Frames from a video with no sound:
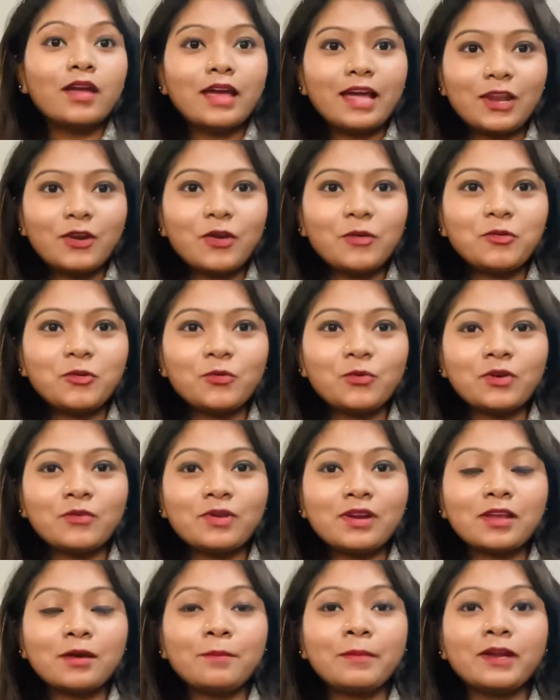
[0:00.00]
Hello everyone,
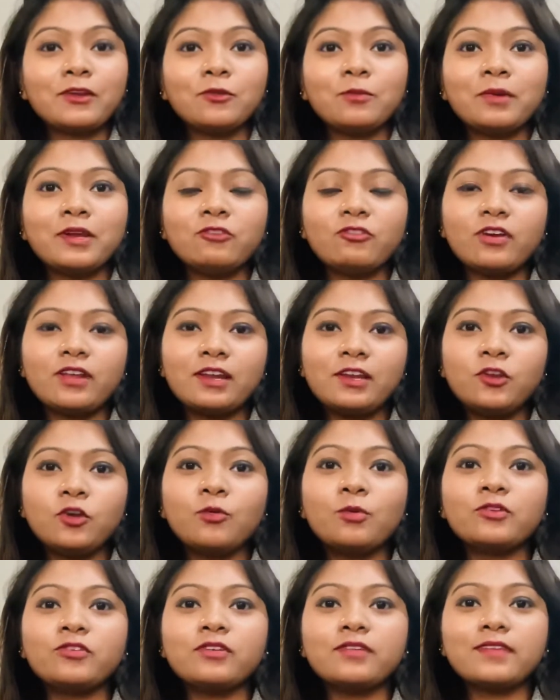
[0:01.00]
welcome back to my channel. You're
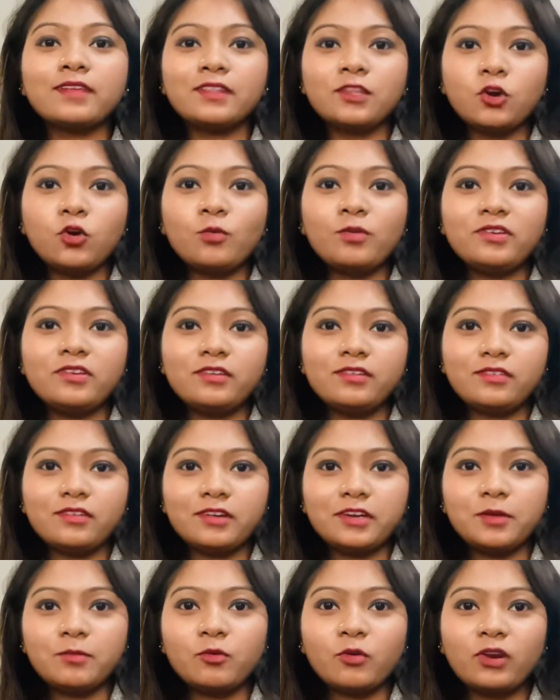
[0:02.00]
watching Sandhya O B G
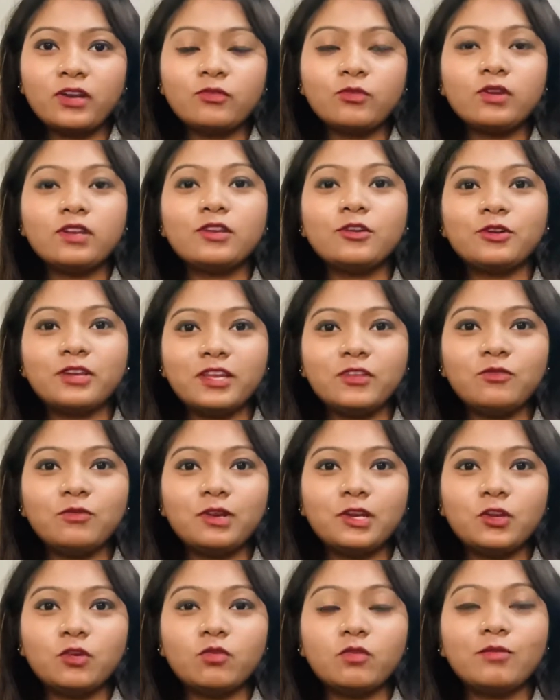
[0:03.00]
Study Point. So in today's
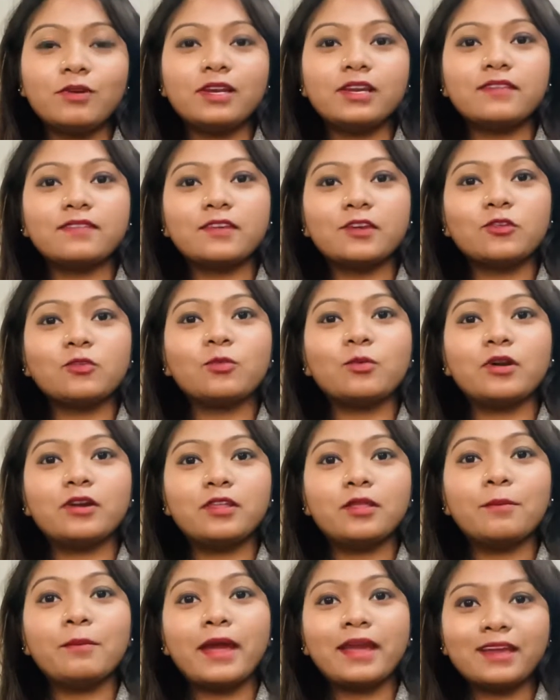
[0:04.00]
video, we will discuss about
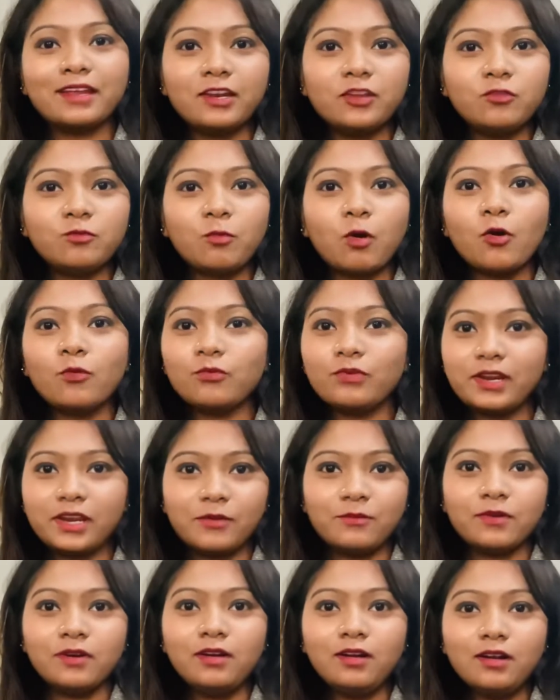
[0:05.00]
the mechanism of
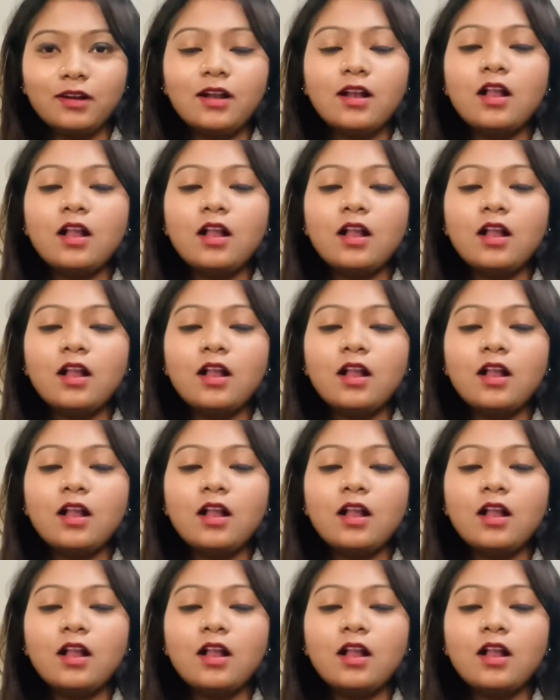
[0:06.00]
lever.